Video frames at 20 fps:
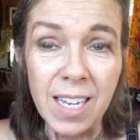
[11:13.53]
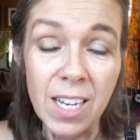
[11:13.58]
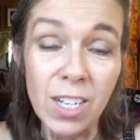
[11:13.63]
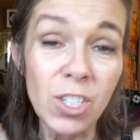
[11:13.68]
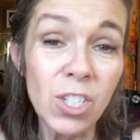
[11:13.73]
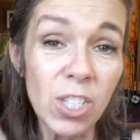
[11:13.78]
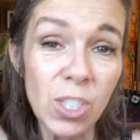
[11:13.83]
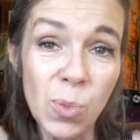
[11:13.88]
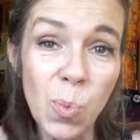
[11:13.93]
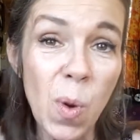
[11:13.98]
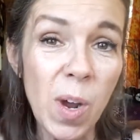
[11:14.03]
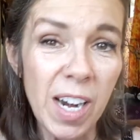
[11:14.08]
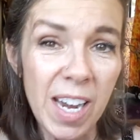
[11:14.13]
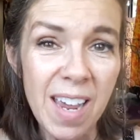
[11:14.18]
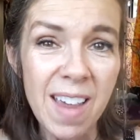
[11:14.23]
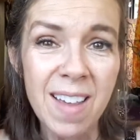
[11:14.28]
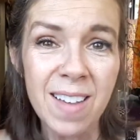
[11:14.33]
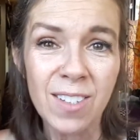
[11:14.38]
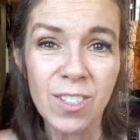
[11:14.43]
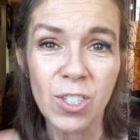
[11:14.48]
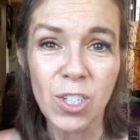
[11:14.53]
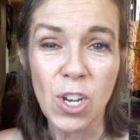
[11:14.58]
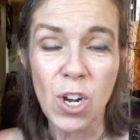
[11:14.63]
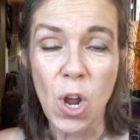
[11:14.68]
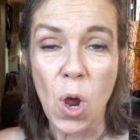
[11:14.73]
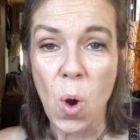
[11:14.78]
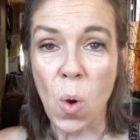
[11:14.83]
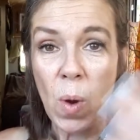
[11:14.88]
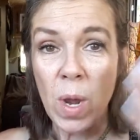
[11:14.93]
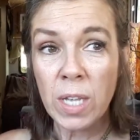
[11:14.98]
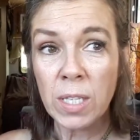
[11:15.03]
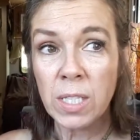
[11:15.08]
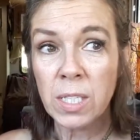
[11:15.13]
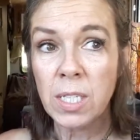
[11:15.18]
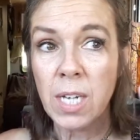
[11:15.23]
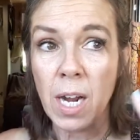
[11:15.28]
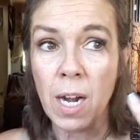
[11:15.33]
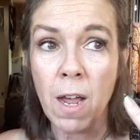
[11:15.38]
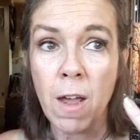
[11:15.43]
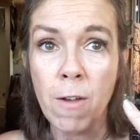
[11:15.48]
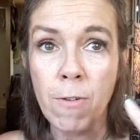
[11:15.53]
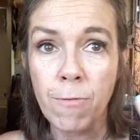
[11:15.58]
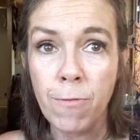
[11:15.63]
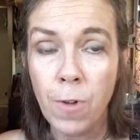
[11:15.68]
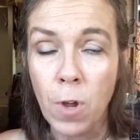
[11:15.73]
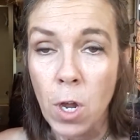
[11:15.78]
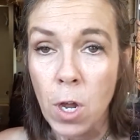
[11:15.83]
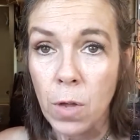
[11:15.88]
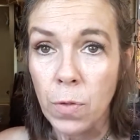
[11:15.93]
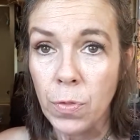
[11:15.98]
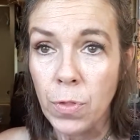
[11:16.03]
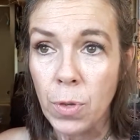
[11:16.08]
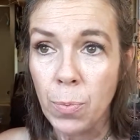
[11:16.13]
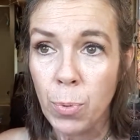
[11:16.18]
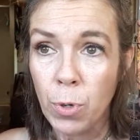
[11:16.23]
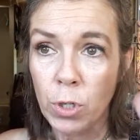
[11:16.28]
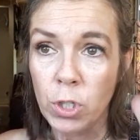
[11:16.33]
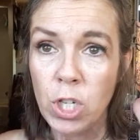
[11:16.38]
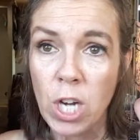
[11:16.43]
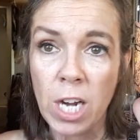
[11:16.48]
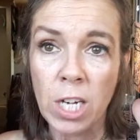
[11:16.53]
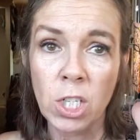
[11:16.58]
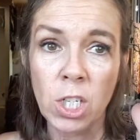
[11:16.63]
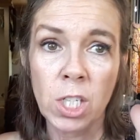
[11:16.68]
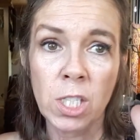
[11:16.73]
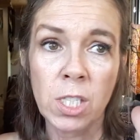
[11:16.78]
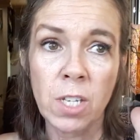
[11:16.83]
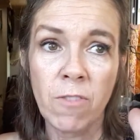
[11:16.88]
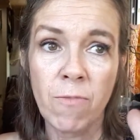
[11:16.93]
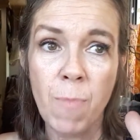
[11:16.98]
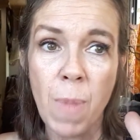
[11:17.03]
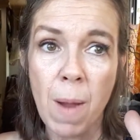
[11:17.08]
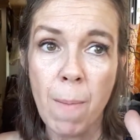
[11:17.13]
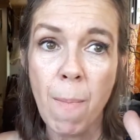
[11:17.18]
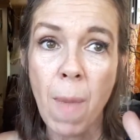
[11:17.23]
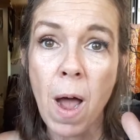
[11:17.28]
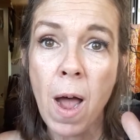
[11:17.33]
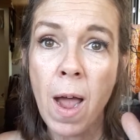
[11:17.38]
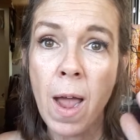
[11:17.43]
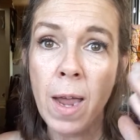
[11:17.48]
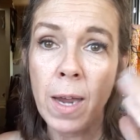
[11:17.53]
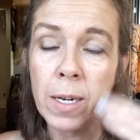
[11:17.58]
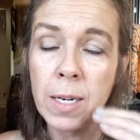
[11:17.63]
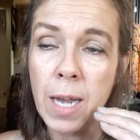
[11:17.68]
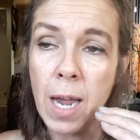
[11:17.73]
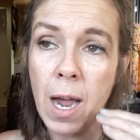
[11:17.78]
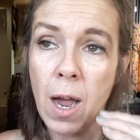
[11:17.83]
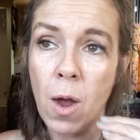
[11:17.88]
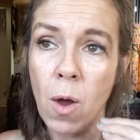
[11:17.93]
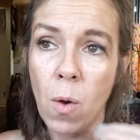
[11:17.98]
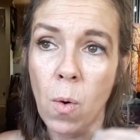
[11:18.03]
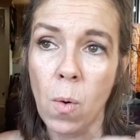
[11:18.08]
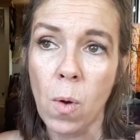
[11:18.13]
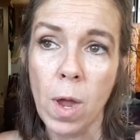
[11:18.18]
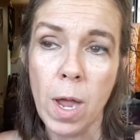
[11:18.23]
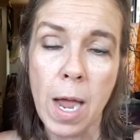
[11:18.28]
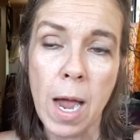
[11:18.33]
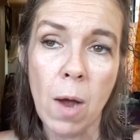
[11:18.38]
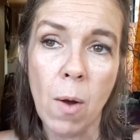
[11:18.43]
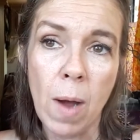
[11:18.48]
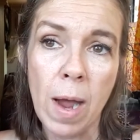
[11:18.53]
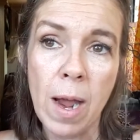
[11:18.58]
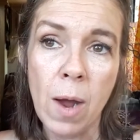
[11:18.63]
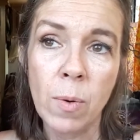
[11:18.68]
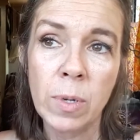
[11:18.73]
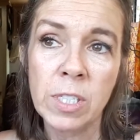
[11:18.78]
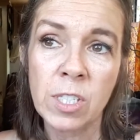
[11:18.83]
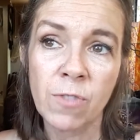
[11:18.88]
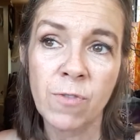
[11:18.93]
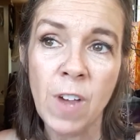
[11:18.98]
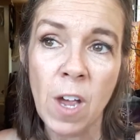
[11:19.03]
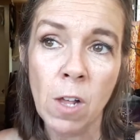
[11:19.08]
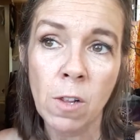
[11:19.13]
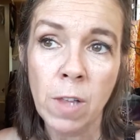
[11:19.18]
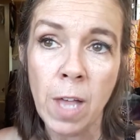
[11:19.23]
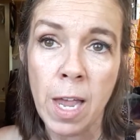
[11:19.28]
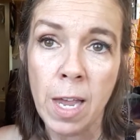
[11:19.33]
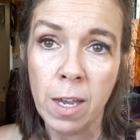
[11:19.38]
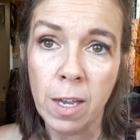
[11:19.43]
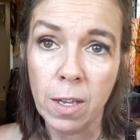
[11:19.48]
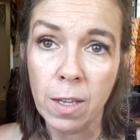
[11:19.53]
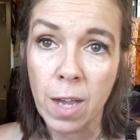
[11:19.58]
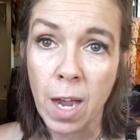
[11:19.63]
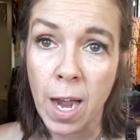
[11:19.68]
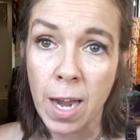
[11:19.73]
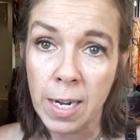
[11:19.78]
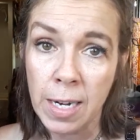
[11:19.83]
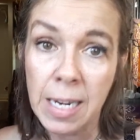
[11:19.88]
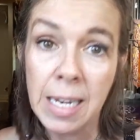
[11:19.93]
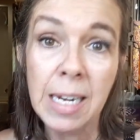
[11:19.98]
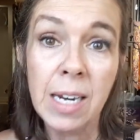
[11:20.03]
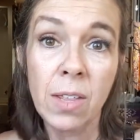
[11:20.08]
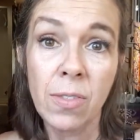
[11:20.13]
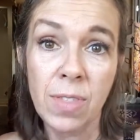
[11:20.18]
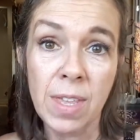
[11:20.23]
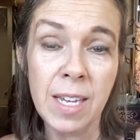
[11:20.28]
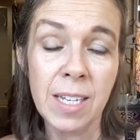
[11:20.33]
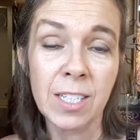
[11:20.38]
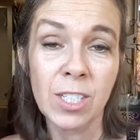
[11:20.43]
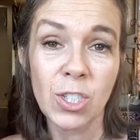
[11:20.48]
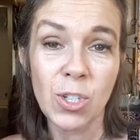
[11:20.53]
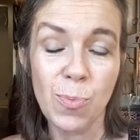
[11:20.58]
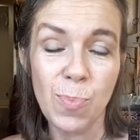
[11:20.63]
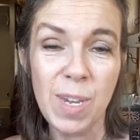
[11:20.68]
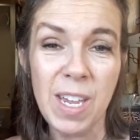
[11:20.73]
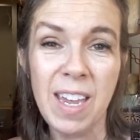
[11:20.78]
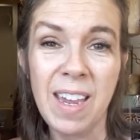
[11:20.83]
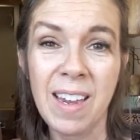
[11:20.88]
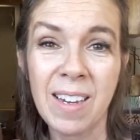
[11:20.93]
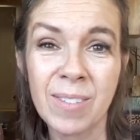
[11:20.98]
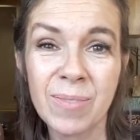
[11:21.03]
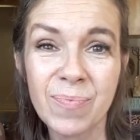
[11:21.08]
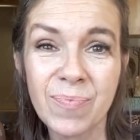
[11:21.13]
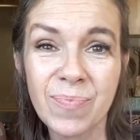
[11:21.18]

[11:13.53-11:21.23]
just what is, you know, instead of the projections of my mind, how I always felt like I needed things to be.